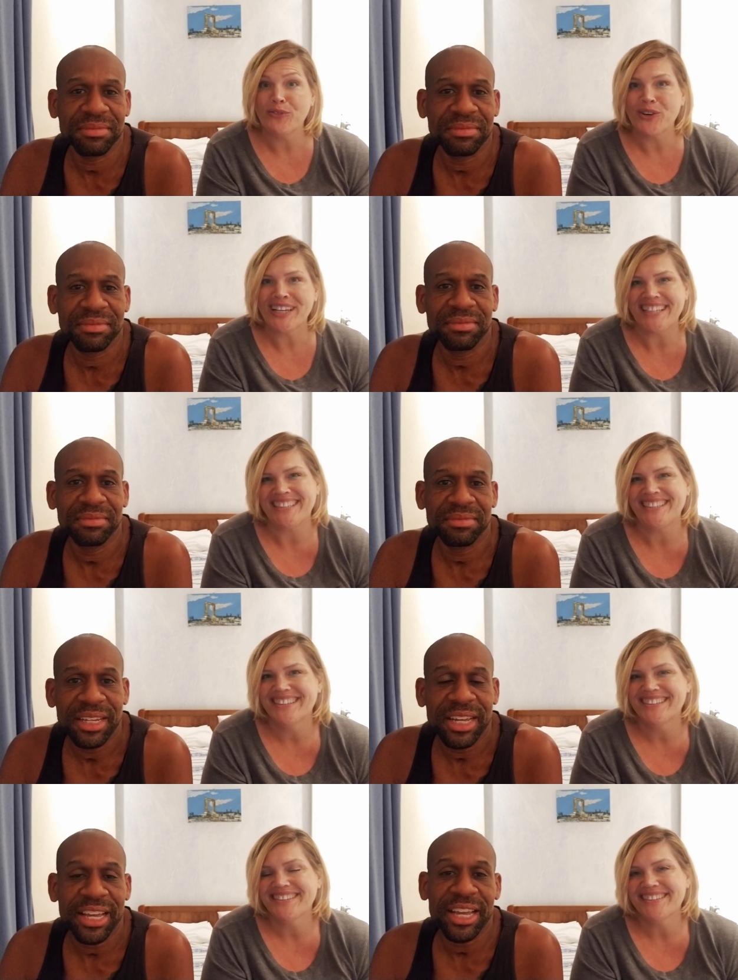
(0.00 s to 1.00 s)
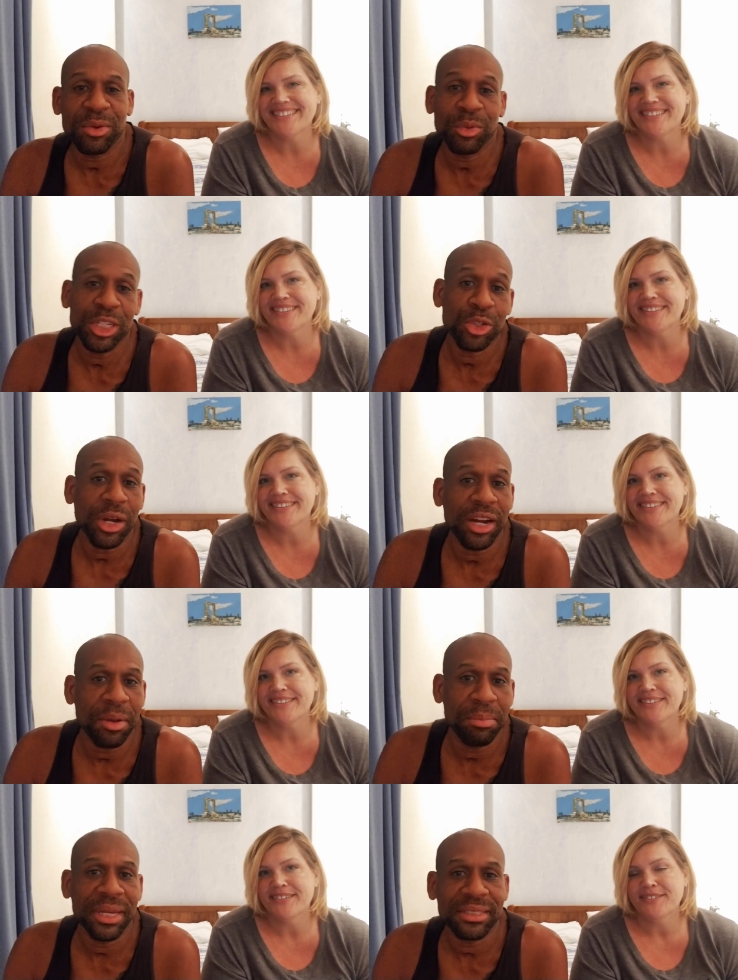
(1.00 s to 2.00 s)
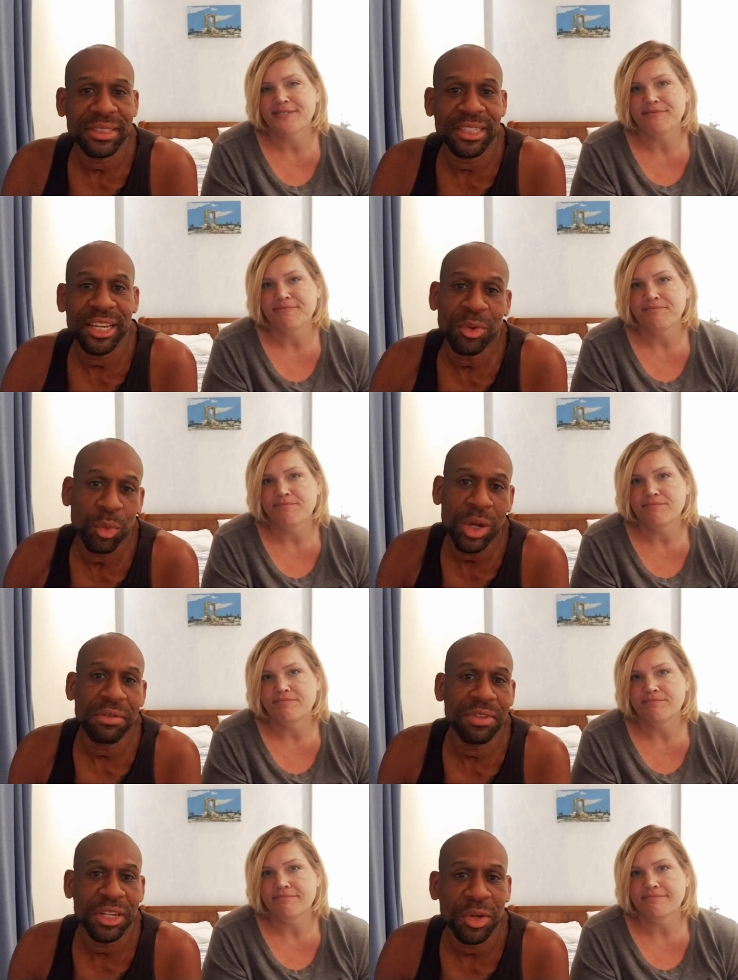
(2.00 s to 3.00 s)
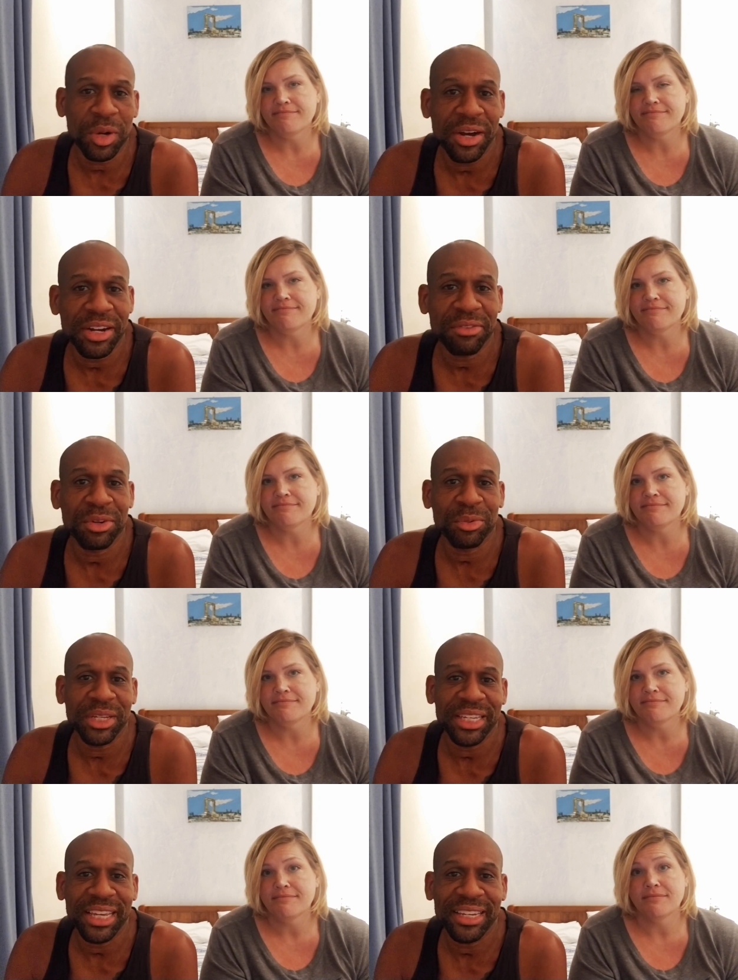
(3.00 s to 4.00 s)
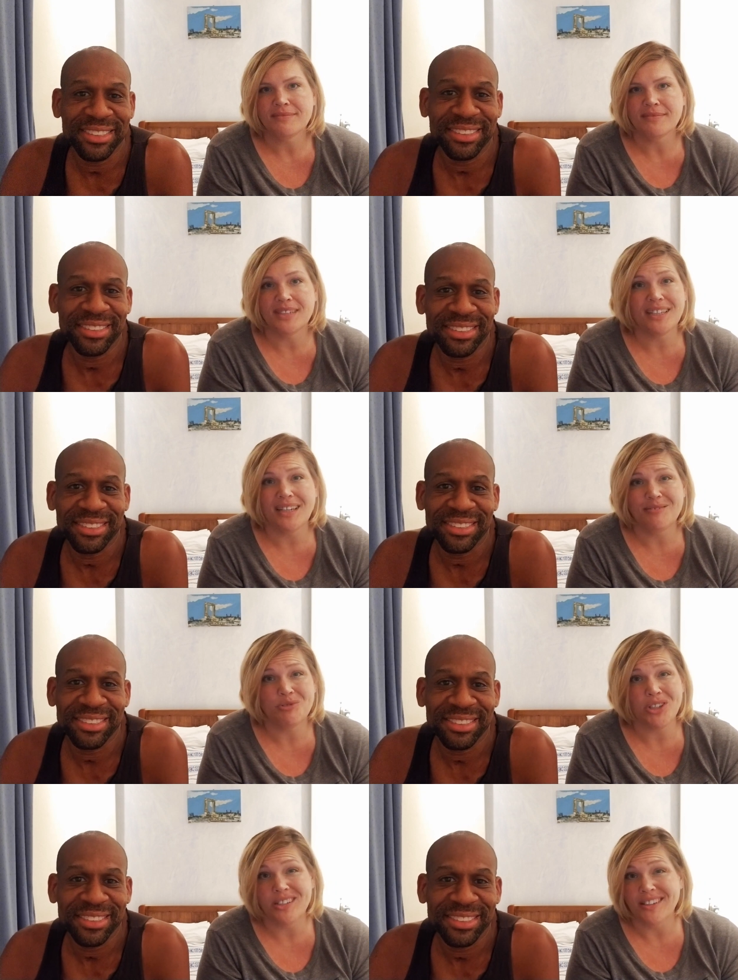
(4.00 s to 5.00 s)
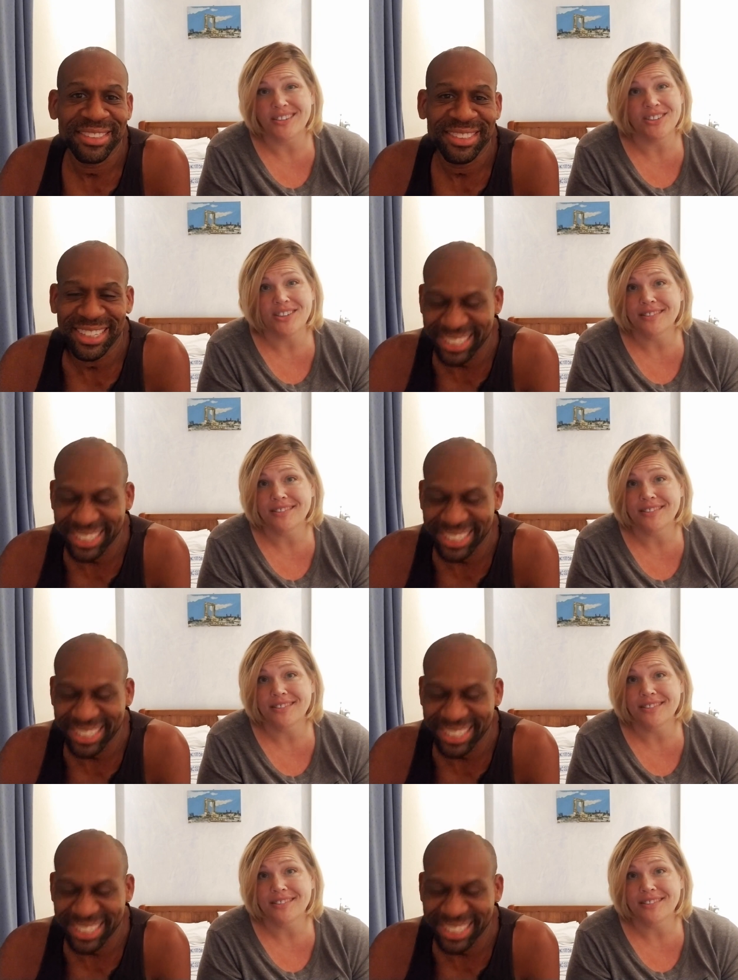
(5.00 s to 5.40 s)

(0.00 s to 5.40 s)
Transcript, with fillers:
Speaker 1: four kids.
Speaker 2: And we try our best to get one video out every weekend.
Speaker 1: I'm trying hard, y'all.